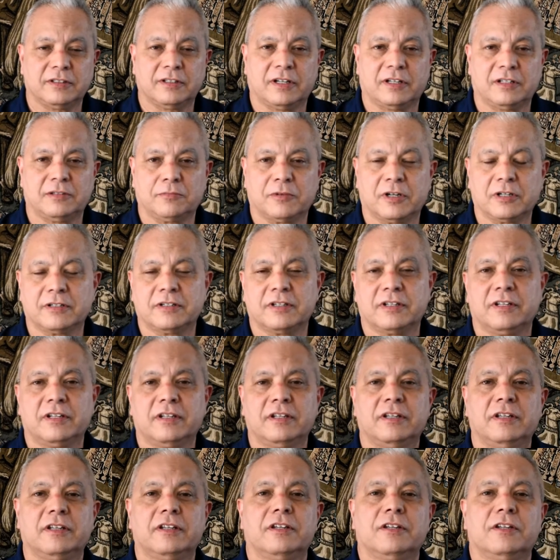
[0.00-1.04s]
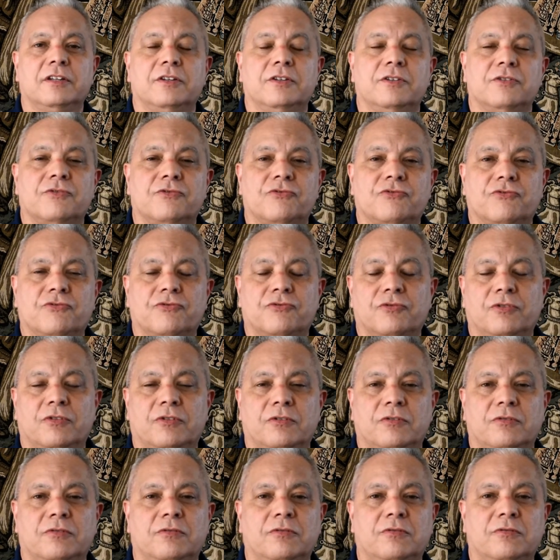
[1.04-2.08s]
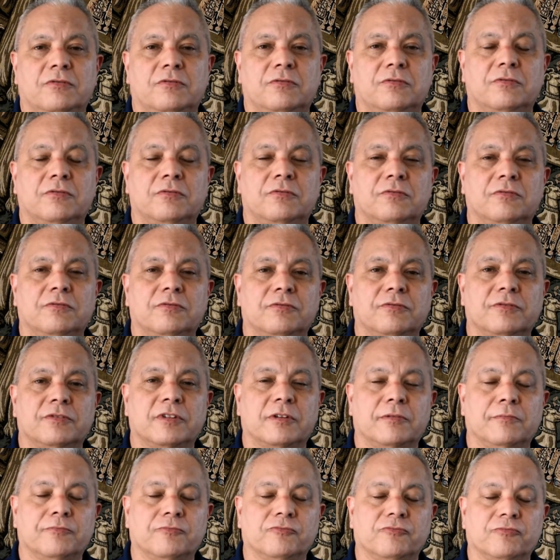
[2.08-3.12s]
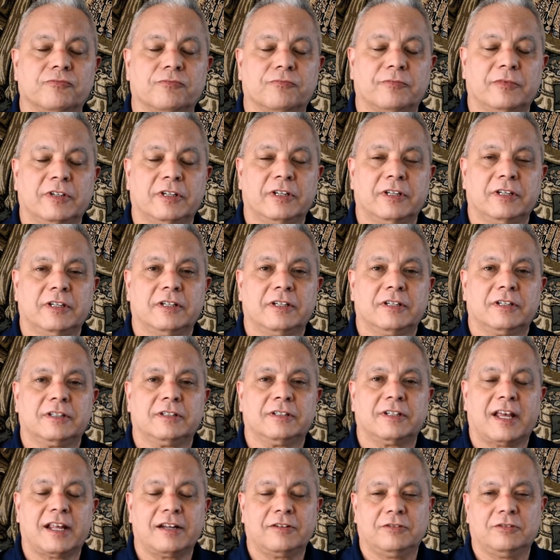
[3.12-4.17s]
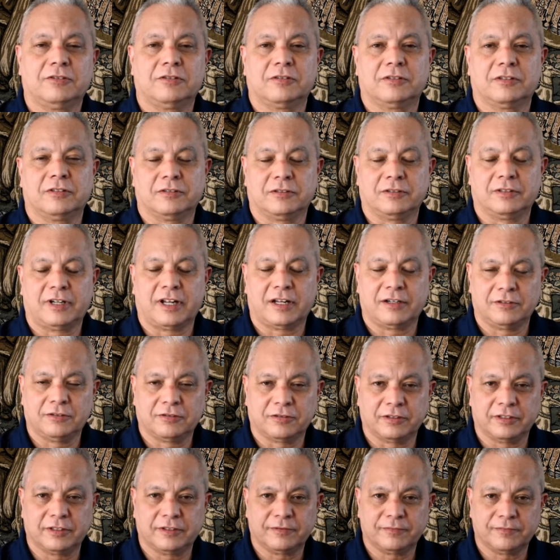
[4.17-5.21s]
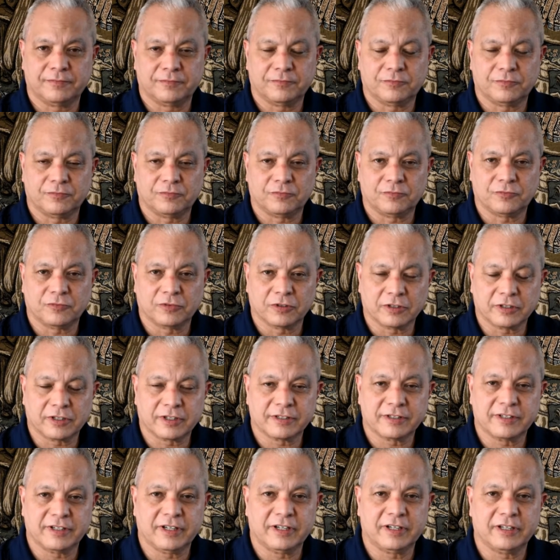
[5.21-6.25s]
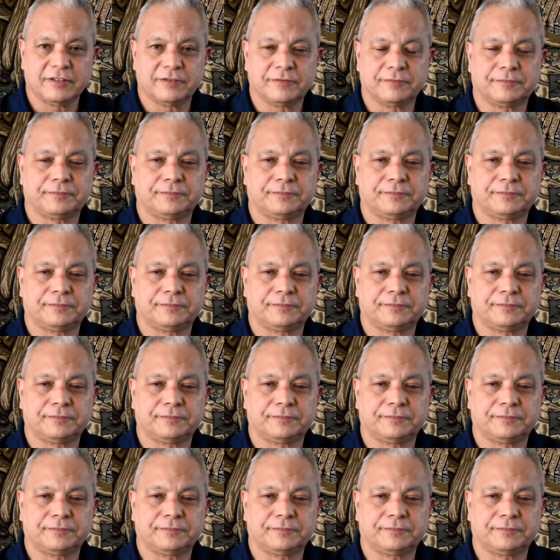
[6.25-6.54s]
in El Monte, so some landlord work is needed.